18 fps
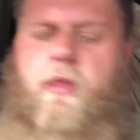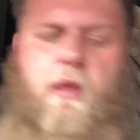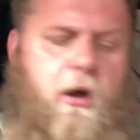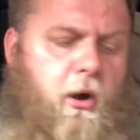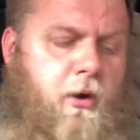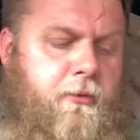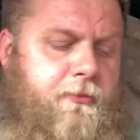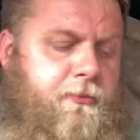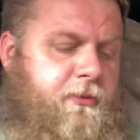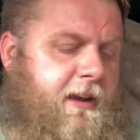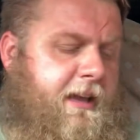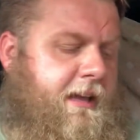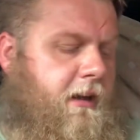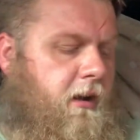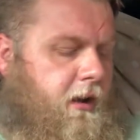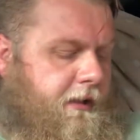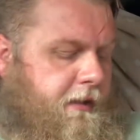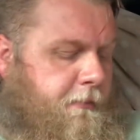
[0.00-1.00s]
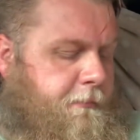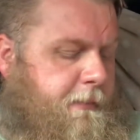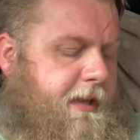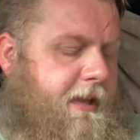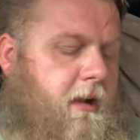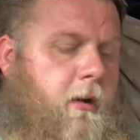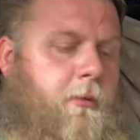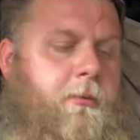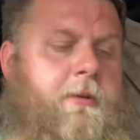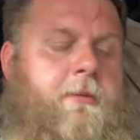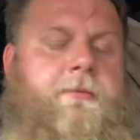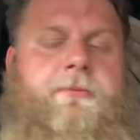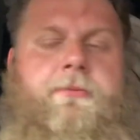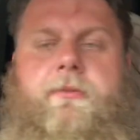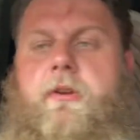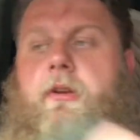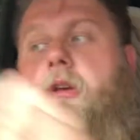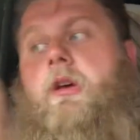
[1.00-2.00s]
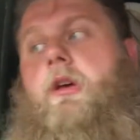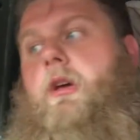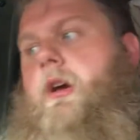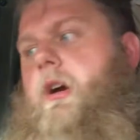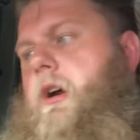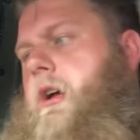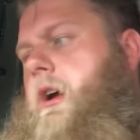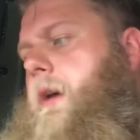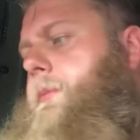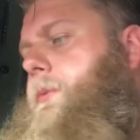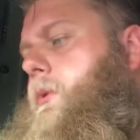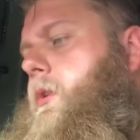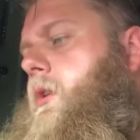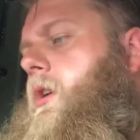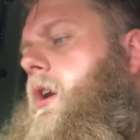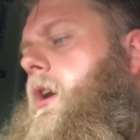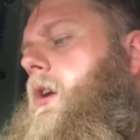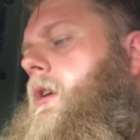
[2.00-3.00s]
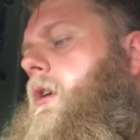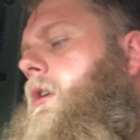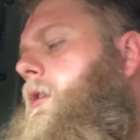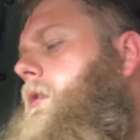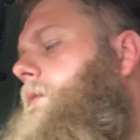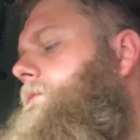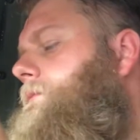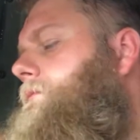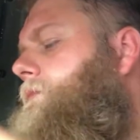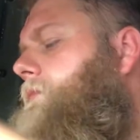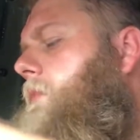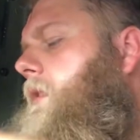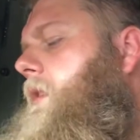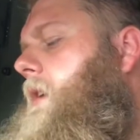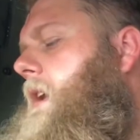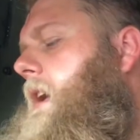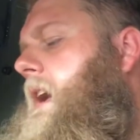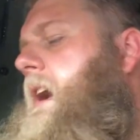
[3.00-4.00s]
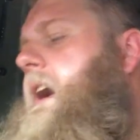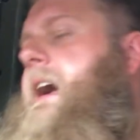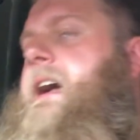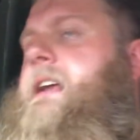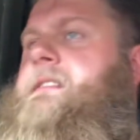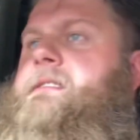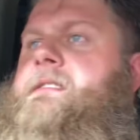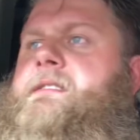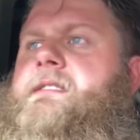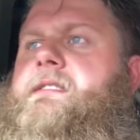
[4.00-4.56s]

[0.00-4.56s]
hopefully I can meet up with a couple to car lot and